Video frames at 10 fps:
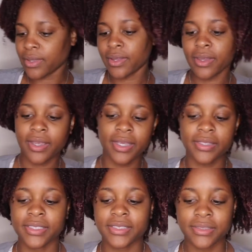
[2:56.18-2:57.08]
All right,
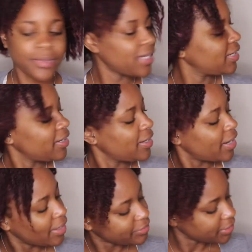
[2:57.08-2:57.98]
this is my hair
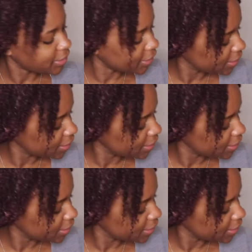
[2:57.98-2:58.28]
after